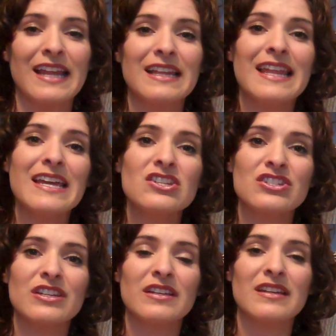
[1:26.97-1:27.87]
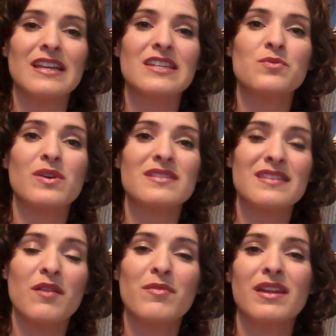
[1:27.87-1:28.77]
And elation is what
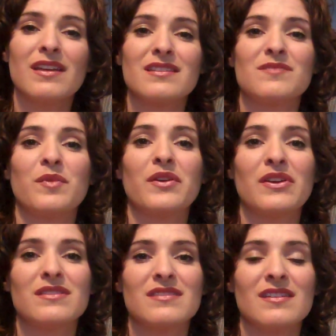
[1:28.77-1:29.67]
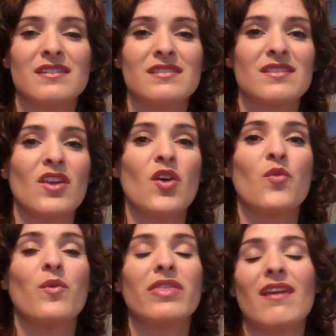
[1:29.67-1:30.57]
somebody experiences
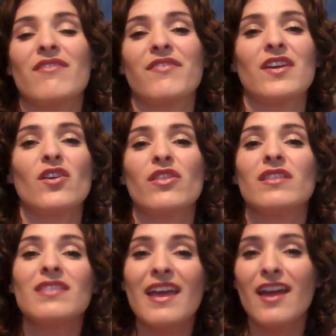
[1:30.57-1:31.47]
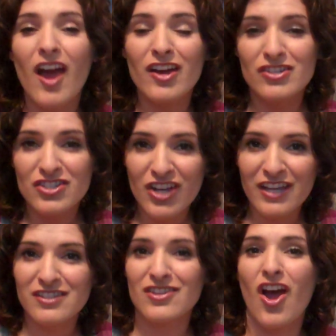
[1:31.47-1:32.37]
when they feel that they are
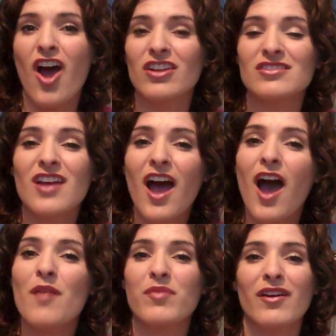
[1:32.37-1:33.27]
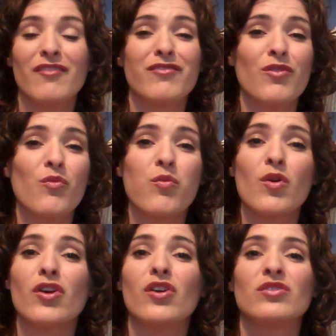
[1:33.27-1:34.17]
just on top of the
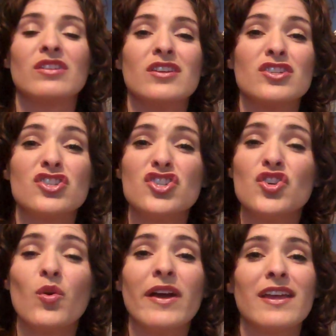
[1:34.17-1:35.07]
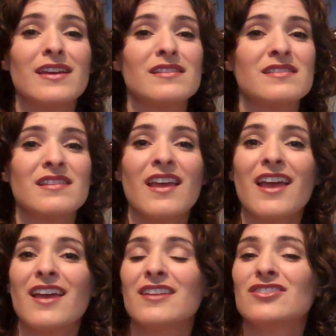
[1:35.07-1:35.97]
world, joyous,
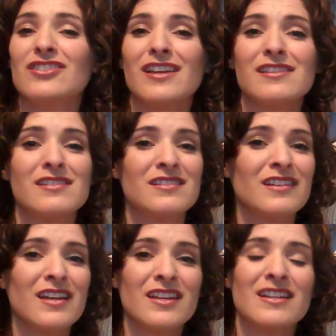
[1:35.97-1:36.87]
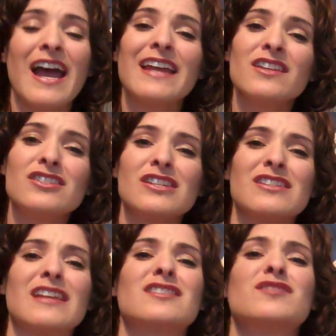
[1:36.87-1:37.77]
just
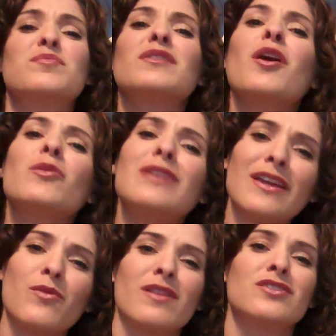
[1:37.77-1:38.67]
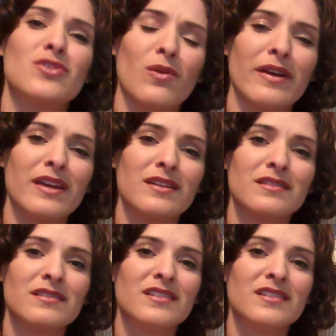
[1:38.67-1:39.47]
exploding with joy.